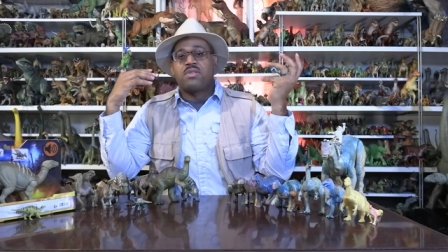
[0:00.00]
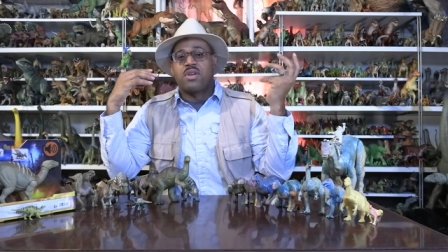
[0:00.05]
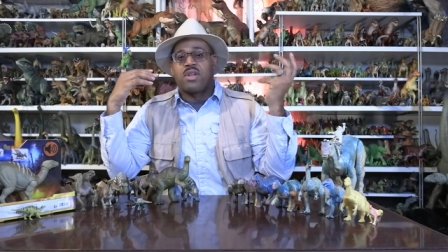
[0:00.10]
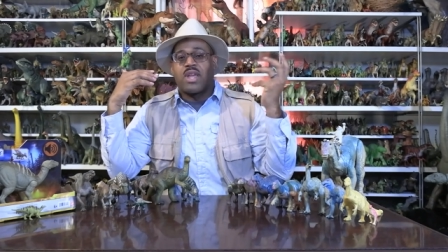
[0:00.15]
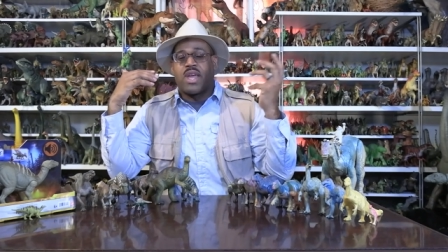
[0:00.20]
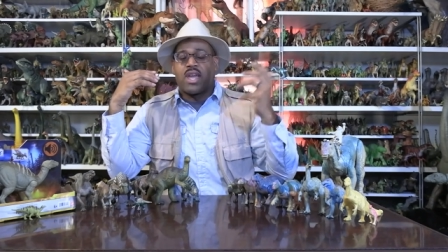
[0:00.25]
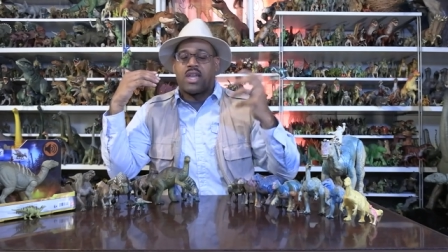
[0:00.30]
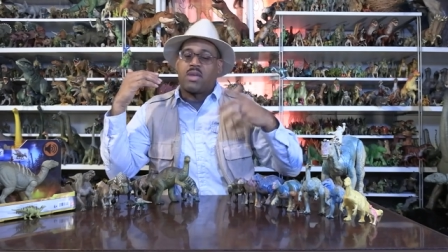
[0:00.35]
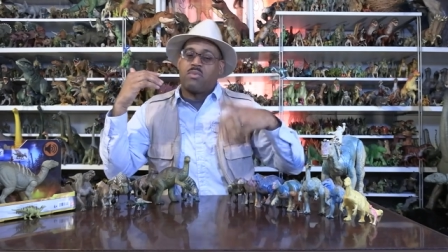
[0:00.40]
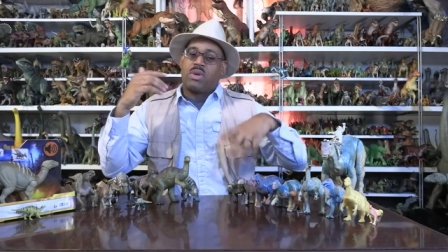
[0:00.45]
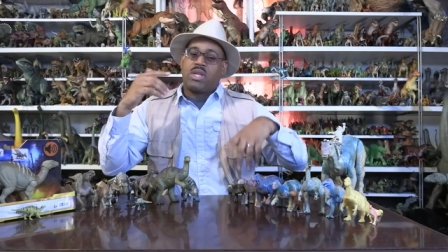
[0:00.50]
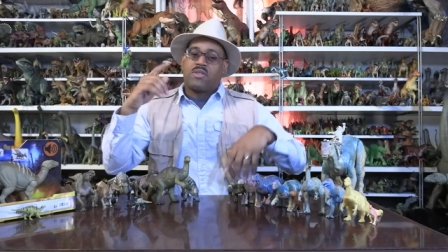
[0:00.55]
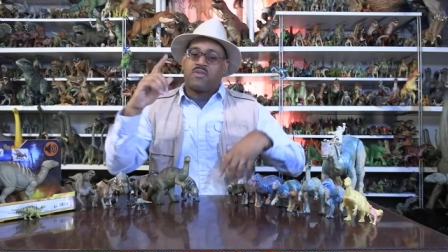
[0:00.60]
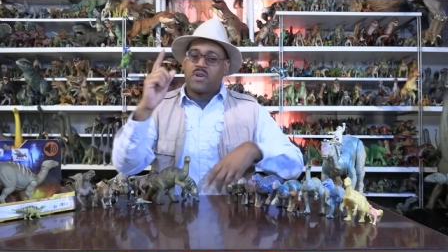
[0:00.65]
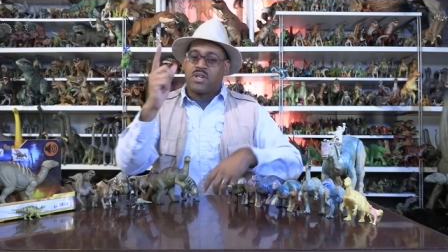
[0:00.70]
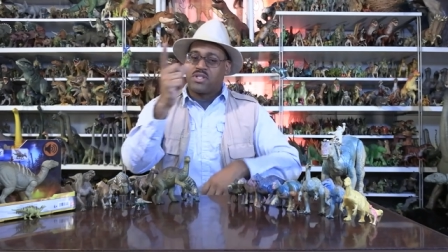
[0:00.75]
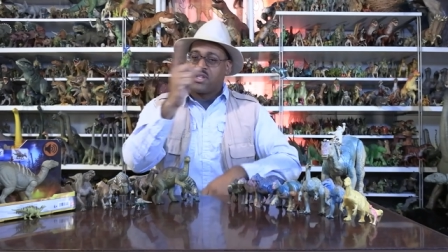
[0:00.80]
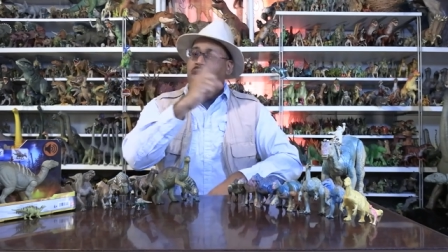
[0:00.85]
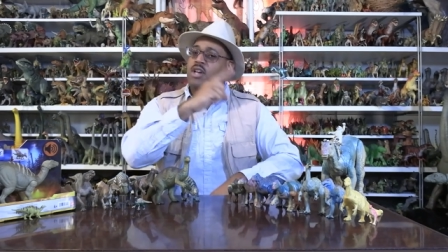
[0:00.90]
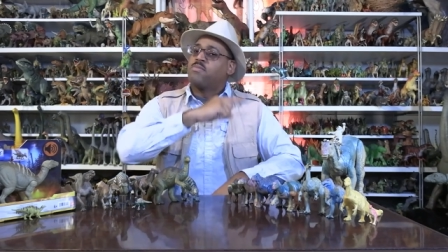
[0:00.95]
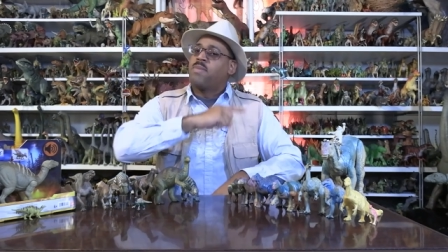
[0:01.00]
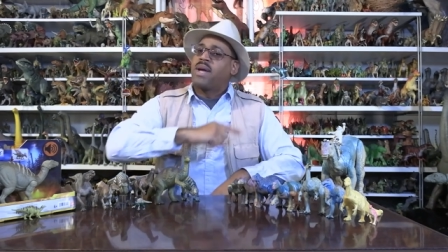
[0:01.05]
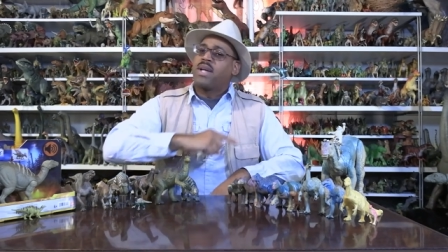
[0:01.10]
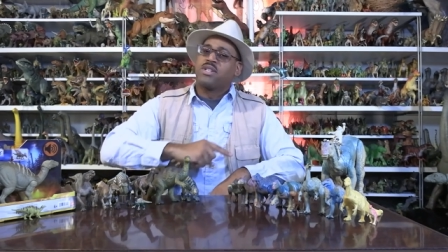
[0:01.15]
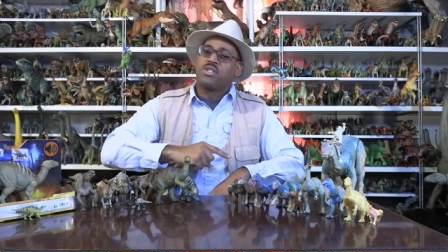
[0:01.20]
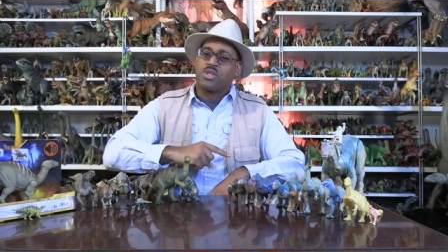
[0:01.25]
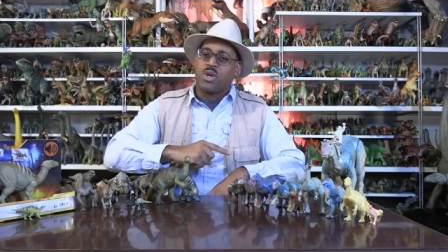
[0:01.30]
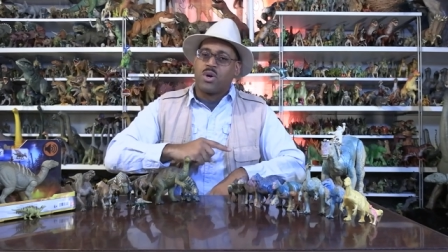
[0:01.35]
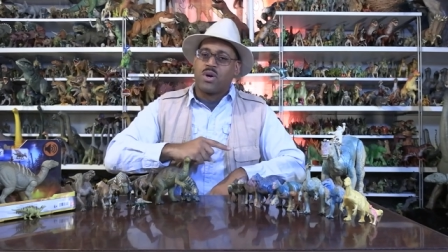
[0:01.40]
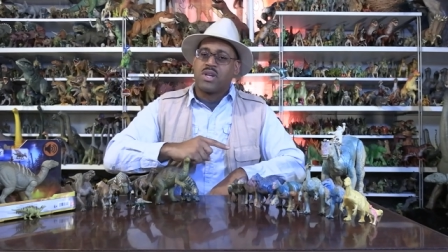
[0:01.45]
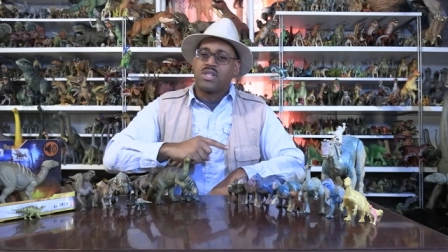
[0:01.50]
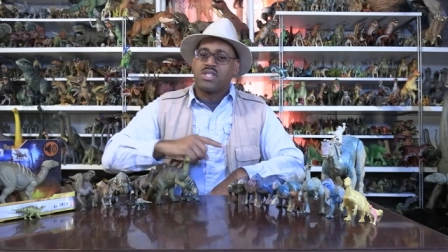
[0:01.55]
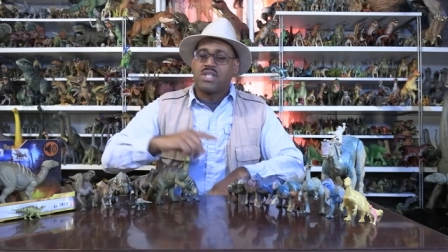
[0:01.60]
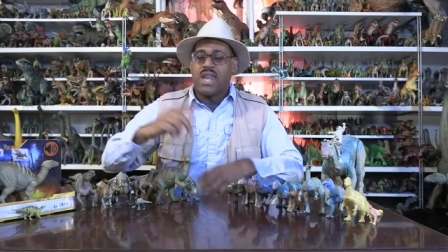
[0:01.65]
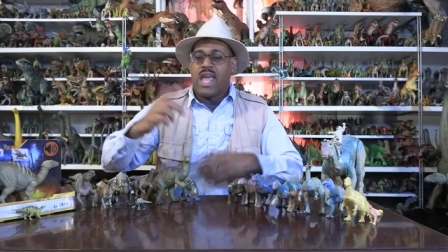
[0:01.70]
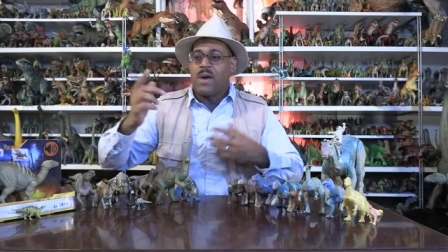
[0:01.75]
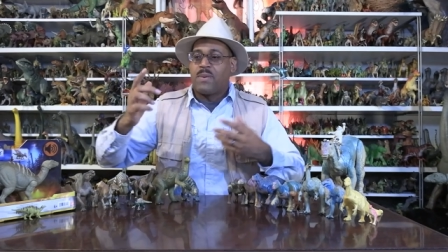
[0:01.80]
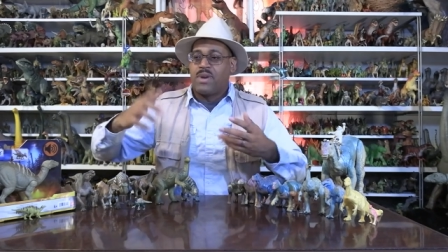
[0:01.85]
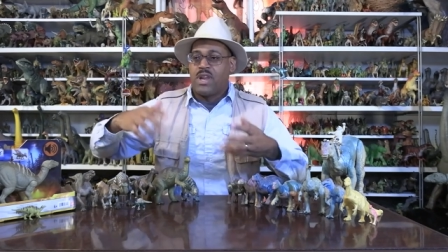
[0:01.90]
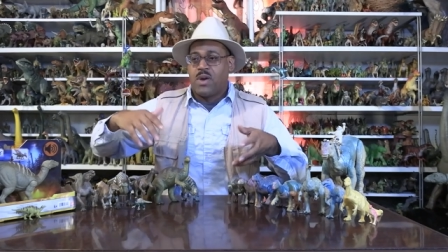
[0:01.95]
They're like, we first thought it was Megalosaurus, and
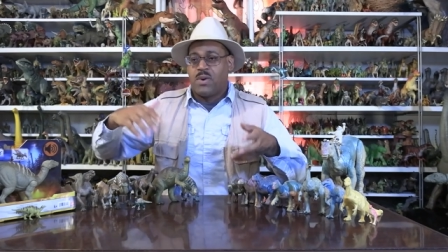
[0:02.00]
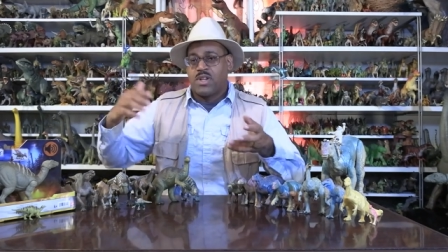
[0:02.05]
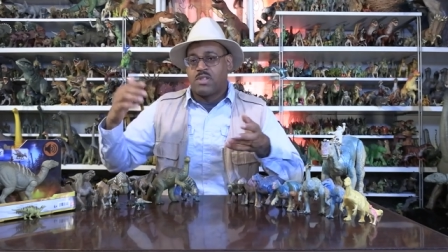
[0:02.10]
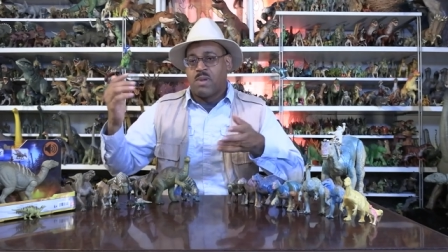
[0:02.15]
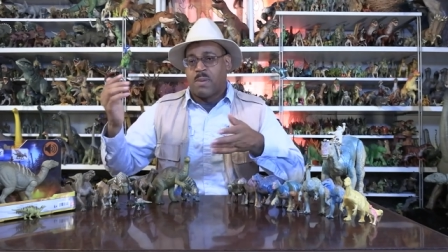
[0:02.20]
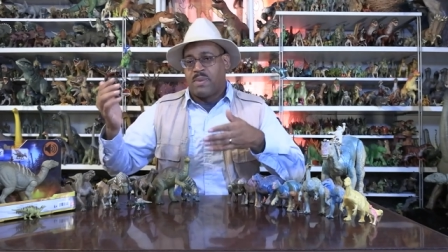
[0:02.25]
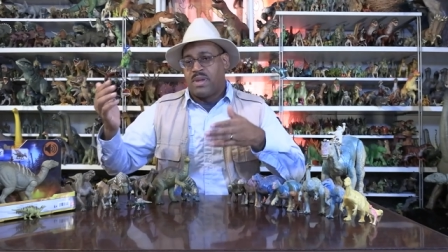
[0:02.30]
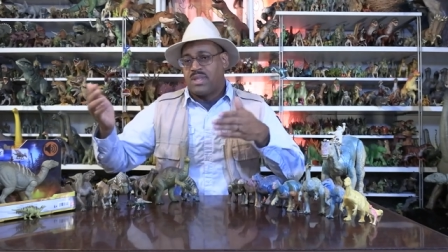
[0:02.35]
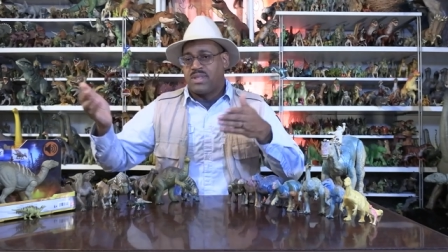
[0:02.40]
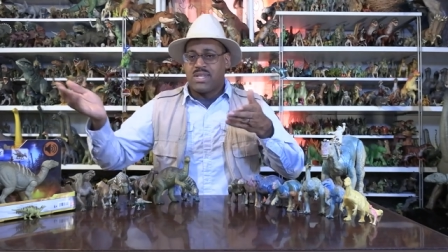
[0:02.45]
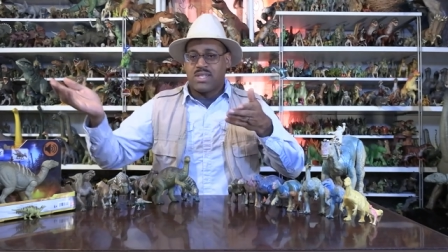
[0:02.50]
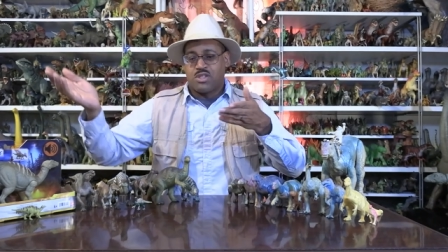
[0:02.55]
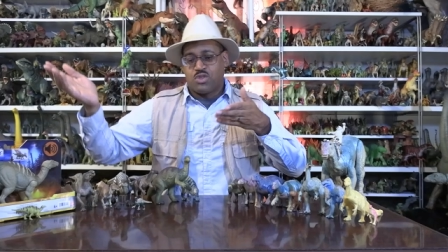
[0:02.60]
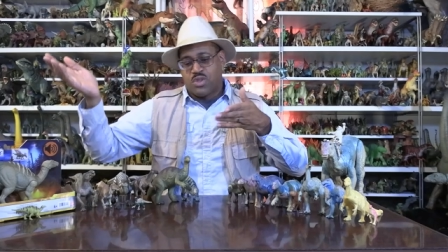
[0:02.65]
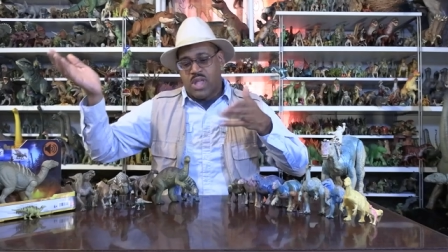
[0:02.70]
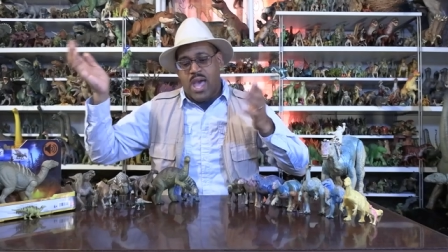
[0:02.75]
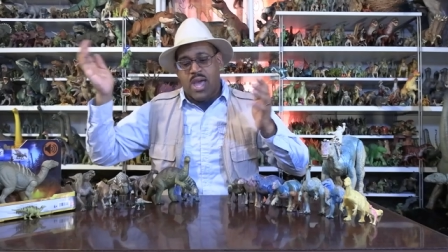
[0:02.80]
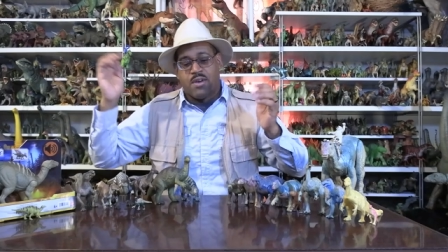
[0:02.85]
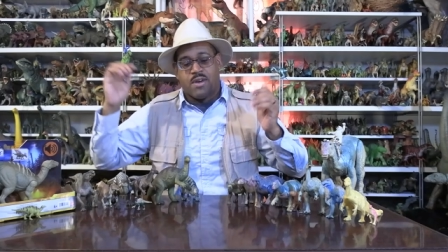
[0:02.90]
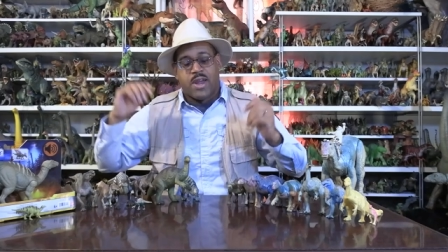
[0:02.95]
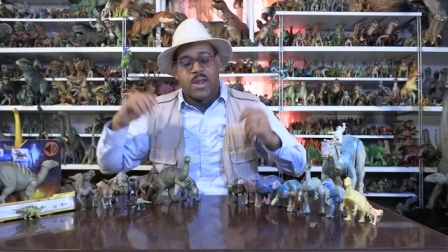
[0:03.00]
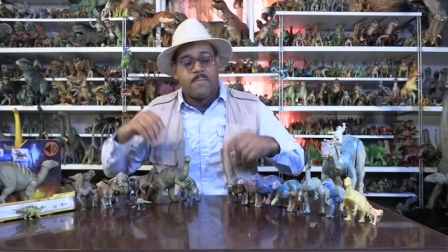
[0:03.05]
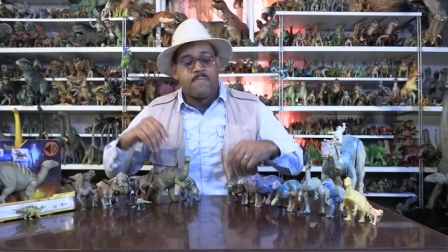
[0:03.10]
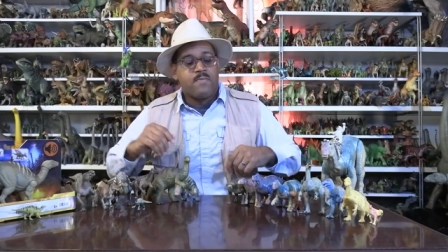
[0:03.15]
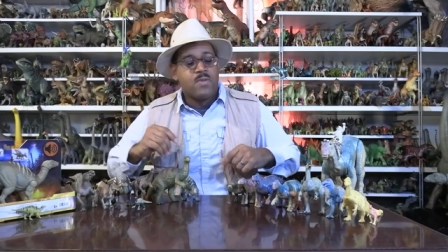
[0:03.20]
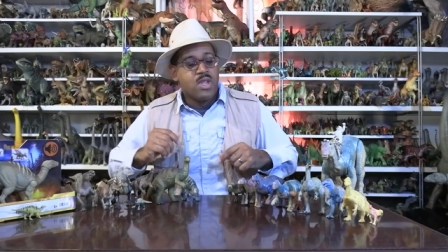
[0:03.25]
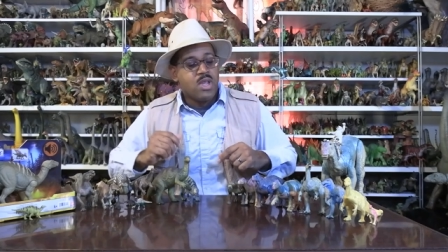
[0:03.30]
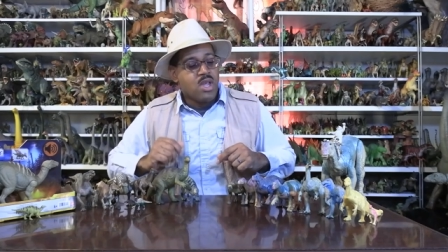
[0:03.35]
now we know it's maybe this or that, right?